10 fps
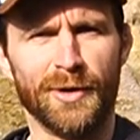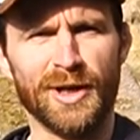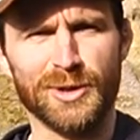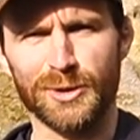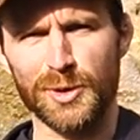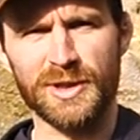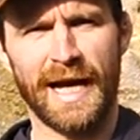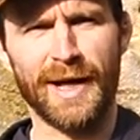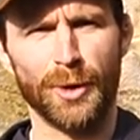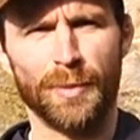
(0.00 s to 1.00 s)
or else it'll just
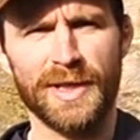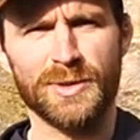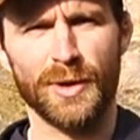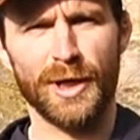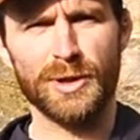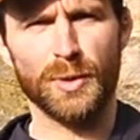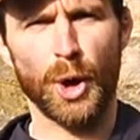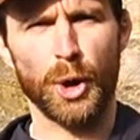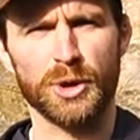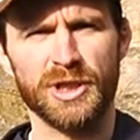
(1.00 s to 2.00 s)
tangle up into a into a
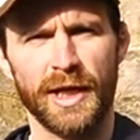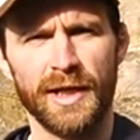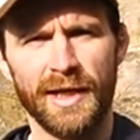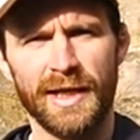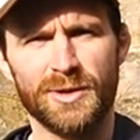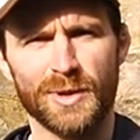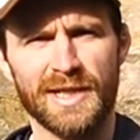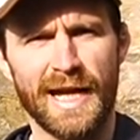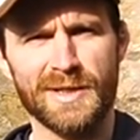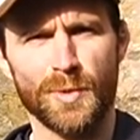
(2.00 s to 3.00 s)
cluster, into a
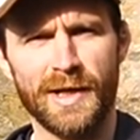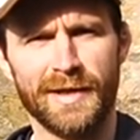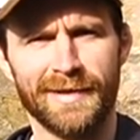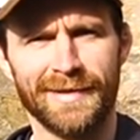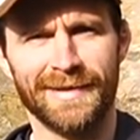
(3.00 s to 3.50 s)
snake's wedding.